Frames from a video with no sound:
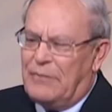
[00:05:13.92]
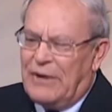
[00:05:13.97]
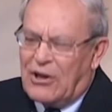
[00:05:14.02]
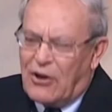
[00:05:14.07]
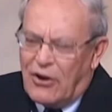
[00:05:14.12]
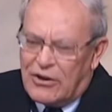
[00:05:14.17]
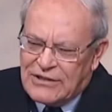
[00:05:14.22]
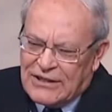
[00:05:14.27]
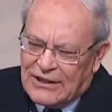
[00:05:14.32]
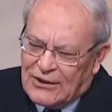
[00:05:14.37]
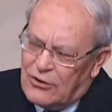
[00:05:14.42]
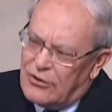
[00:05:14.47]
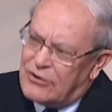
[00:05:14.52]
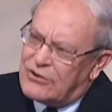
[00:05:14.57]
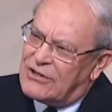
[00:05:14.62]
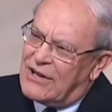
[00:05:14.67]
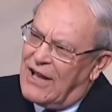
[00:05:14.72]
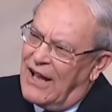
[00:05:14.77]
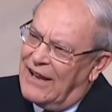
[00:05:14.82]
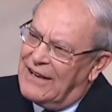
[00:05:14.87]
Because it
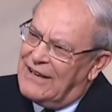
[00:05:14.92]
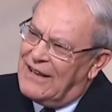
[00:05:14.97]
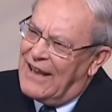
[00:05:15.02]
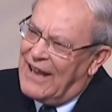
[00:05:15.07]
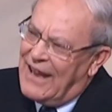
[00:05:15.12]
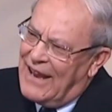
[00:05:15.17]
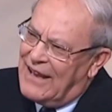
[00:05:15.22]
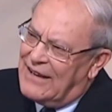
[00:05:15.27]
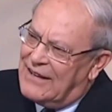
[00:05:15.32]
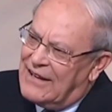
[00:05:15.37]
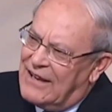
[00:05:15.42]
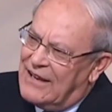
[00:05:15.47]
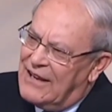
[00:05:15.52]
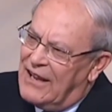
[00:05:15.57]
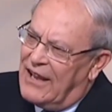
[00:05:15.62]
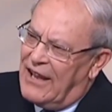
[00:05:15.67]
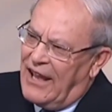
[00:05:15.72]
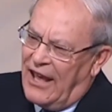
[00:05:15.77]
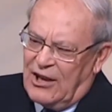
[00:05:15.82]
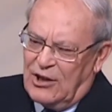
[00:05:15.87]
looks kind of
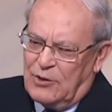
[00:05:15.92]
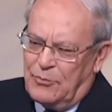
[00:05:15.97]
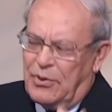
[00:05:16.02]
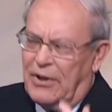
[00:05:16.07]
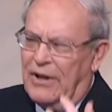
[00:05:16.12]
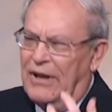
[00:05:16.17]
handy, and it